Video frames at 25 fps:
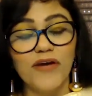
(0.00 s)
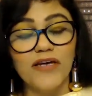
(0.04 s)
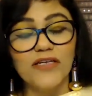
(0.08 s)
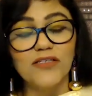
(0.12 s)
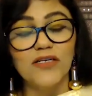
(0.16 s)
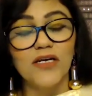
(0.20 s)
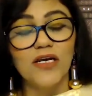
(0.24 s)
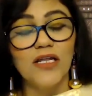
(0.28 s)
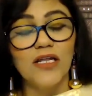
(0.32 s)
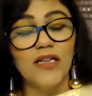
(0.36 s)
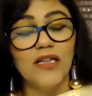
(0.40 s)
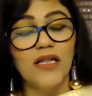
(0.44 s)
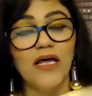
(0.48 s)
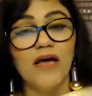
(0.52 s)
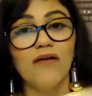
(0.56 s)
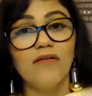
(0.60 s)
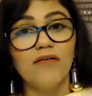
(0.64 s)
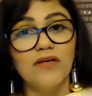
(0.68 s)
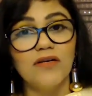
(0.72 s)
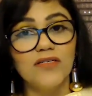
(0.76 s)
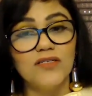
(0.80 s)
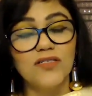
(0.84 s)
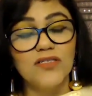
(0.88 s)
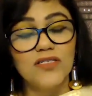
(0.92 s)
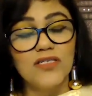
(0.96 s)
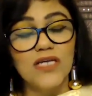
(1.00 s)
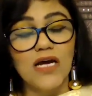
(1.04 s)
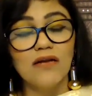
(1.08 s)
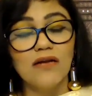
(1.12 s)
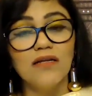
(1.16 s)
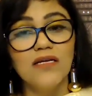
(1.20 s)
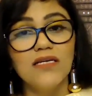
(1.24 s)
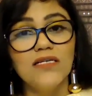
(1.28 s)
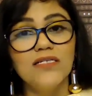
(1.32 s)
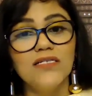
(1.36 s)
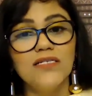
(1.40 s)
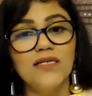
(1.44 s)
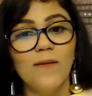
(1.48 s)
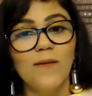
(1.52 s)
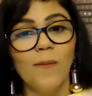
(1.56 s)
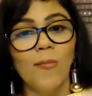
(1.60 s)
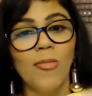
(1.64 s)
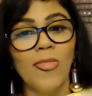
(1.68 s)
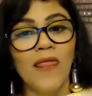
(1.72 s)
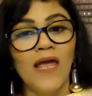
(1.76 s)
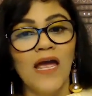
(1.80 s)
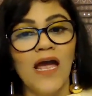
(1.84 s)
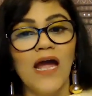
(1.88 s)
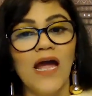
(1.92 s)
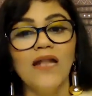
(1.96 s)
in their studies,
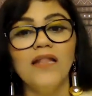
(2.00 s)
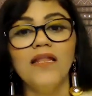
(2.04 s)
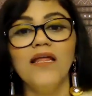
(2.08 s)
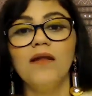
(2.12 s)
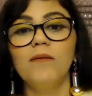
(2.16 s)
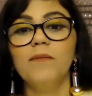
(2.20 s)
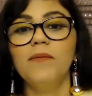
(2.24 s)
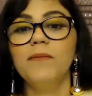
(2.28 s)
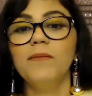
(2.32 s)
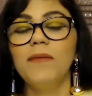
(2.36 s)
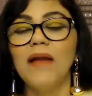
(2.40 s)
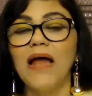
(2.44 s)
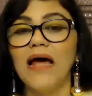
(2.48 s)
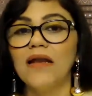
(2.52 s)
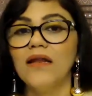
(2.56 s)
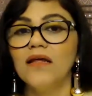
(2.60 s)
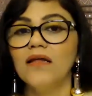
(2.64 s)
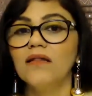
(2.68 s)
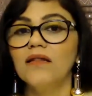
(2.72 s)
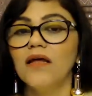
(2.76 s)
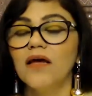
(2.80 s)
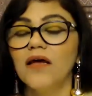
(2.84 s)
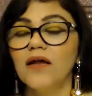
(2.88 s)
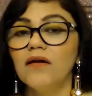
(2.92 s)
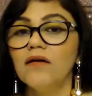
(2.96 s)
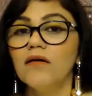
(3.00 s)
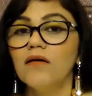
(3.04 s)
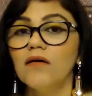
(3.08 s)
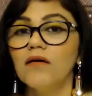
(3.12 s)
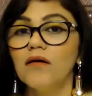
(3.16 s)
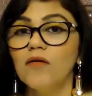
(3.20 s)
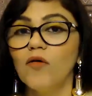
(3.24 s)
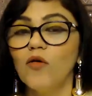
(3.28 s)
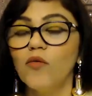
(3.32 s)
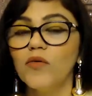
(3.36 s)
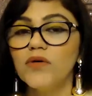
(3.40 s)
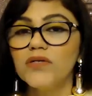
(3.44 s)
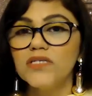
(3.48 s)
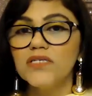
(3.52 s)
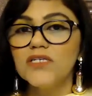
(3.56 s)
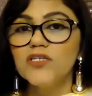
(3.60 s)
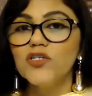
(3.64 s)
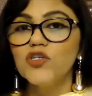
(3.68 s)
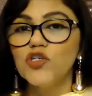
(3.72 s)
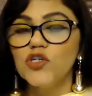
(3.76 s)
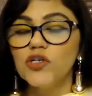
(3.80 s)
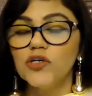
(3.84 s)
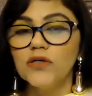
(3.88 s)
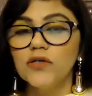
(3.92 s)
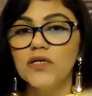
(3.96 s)
and they'll be planning their overseas
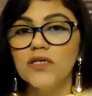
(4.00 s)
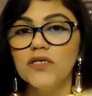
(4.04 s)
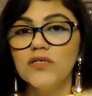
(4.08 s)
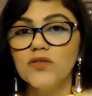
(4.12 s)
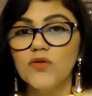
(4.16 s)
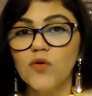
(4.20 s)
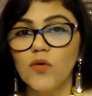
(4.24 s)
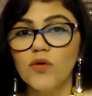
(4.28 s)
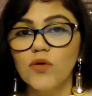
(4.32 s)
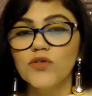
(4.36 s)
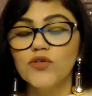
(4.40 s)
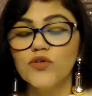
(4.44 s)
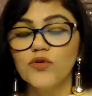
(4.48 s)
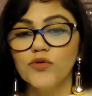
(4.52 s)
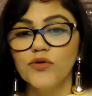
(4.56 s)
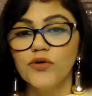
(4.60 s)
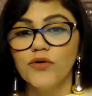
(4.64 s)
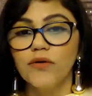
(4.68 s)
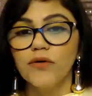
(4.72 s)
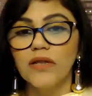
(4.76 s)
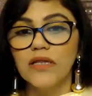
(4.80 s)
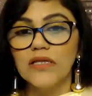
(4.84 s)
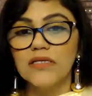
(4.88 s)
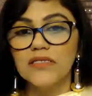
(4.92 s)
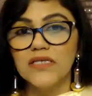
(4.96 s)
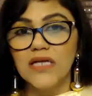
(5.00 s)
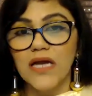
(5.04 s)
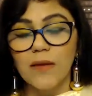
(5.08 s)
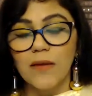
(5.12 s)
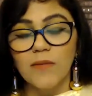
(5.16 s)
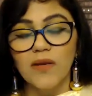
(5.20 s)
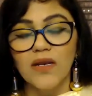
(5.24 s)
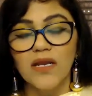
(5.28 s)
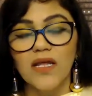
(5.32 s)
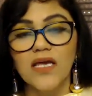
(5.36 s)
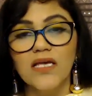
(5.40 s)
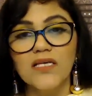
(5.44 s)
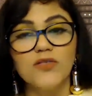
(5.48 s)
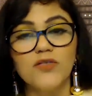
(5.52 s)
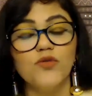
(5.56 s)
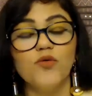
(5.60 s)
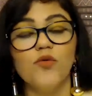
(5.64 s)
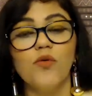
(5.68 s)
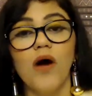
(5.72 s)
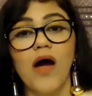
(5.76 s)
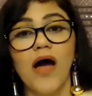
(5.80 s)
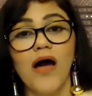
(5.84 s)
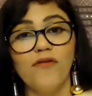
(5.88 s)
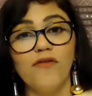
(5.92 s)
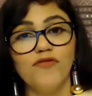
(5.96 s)
journeys also during this time in case you
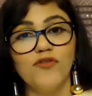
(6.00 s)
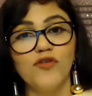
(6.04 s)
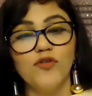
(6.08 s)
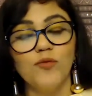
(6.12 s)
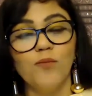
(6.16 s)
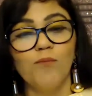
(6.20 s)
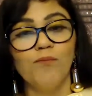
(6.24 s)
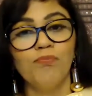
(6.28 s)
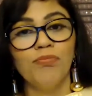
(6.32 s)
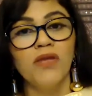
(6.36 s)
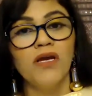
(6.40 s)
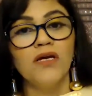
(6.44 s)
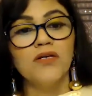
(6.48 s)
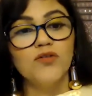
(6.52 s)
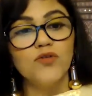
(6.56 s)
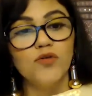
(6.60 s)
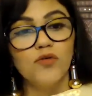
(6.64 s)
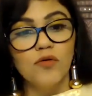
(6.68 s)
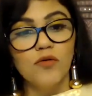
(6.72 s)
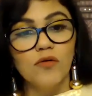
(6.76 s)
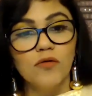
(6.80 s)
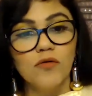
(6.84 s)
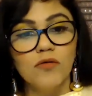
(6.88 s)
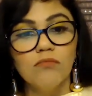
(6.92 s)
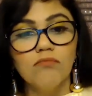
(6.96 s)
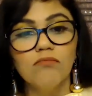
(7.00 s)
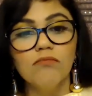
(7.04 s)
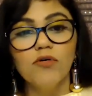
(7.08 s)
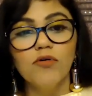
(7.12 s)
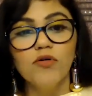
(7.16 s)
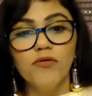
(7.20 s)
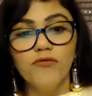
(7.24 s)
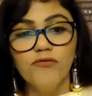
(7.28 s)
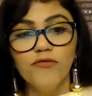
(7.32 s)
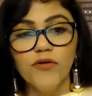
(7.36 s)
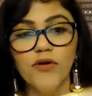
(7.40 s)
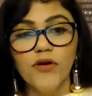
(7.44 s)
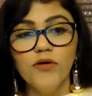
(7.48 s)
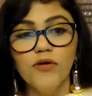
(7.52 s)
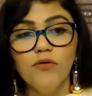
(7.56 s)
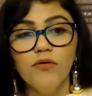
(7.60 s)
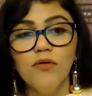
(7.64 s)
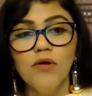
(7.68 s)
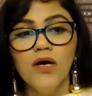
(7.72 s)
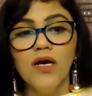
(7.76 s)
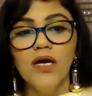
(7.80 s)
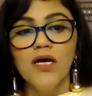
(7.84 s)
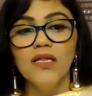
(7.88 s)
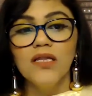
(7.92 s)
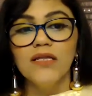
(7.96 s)
have to. So good for you.
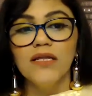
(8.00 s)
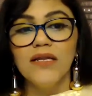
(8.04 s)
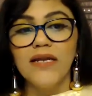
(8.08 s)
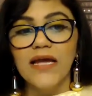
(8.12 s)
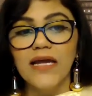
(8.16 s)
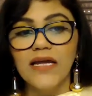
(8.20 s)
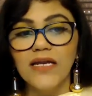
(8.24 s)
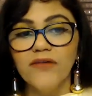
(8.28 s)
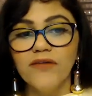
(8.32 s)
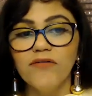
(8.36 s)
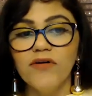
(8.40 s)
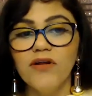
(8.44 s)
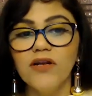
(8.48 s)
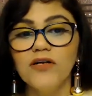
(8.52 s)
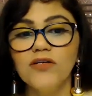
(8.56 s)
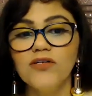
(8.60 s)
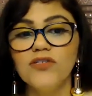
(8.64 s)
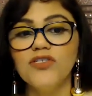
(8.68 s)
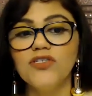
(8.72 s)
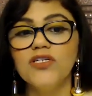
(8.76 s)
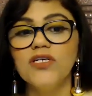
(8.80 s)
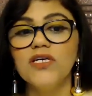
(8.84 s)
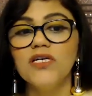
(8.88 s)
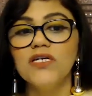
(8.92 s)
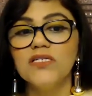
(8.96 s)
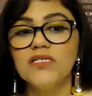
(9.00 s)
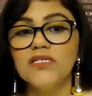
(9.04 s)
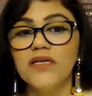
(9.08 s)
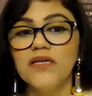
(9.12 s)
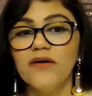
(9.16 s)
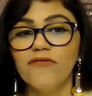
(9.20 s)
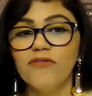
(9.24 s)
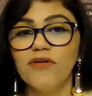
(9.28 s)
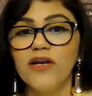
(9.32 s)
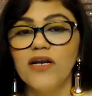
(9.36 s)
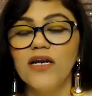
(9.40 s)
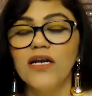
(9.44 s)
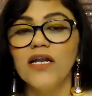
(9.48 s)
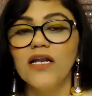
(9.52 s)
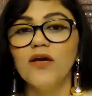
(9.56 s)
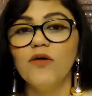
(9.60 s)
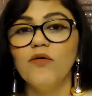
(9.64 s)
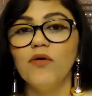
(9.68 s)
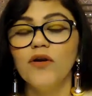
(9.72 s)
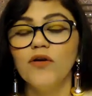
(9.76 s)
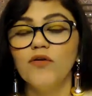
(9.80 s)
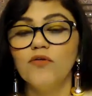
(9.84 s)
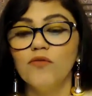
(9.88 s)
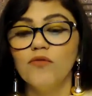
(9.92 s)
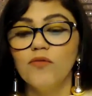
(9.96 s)
The negative energy is definitely
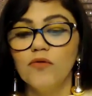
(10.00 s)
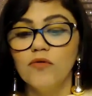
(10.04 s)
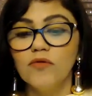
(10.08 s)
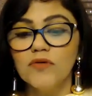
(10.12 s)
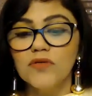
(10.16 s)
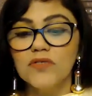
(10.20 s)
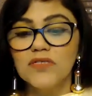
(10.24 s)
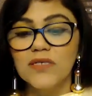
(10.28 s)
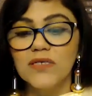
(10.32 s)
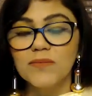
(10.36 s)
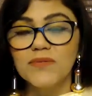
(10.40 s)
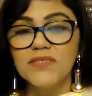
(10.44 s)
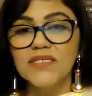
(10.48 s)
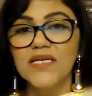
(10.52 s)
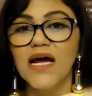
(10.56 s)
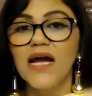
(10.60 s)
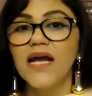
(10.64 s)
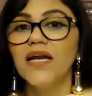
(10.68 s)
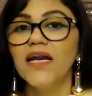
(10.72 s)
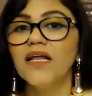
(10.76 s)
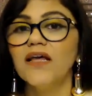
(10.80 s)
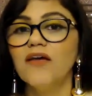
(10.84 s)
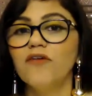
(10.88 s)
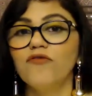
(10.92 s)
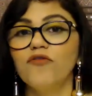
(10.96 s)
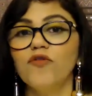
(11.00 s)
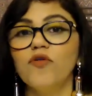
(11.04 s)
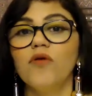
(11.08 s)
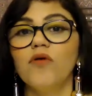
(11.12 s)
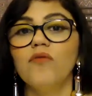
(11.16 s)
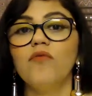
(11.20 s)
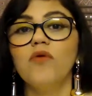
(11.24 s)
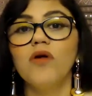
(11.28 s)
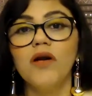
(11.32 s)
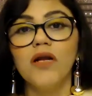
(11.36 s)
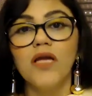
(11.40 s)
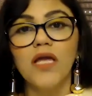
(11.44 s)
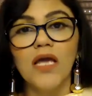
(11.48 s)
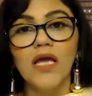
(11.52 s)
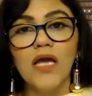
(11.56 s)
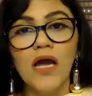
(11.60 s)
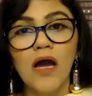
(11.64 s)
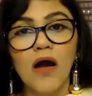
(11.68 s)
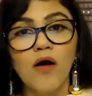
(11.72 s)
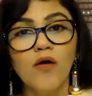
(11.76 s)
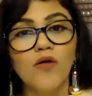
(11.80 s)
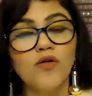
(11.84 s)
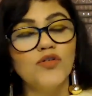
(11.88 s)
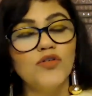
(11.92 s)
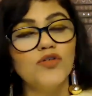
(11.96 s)
going to subside if you're working
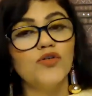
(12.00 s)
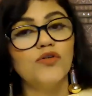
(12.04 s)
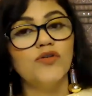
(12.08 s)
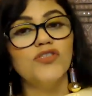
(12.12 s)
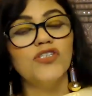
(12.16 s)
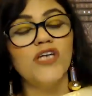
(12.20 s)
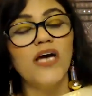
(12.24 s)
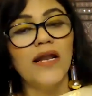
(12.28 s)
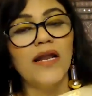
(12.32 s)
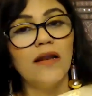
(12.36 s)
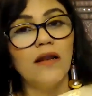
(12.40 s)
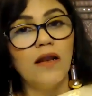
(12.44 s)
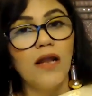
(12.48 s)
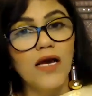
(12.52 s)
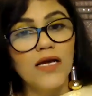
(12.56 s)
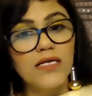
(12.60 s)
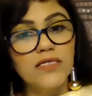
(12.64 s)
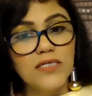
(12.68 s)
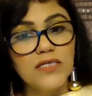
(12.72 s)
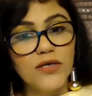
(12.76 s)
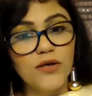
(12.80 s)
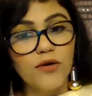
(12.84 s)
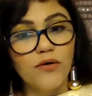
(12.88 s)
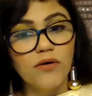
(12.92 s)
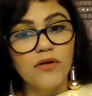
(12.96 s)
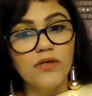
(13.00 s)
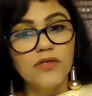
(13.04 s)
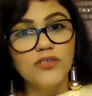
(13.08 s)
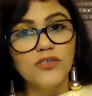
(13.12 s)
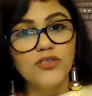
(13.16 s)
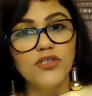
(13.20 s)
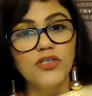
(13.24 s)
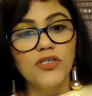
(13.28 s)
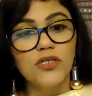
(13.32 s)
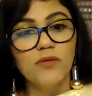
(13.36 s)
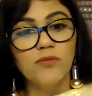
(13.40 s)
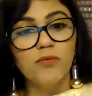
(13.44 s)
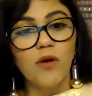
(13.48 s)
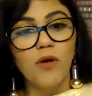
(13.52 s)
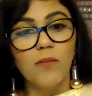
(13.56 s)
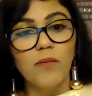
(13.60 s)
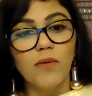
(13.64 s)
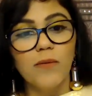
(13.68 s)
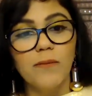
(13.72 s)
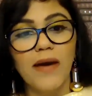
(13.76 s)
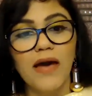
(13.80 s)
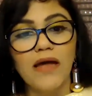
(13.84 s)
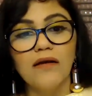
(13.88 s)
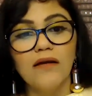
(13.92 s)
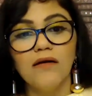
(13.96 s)
out, you're channelizing your energy in a proper
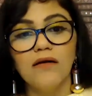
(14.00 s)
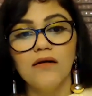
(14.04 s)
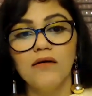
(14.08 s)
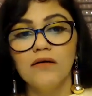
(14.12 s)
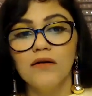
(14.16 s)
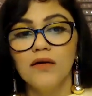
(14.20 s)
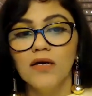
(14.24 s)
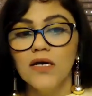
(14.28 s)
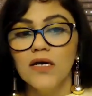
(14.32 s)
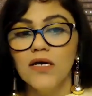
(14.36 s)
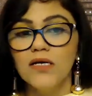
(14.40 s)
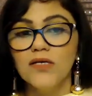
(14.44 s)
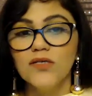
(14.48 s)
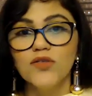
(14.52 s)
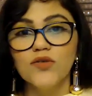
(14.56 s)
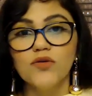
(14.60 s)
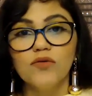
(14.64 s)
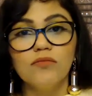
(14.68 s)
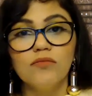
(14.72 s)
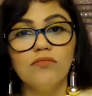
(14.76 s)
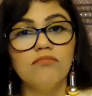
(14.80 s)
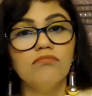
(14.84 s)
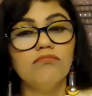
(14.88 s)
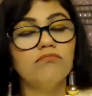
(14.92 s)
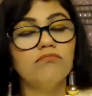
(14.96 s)
manner. So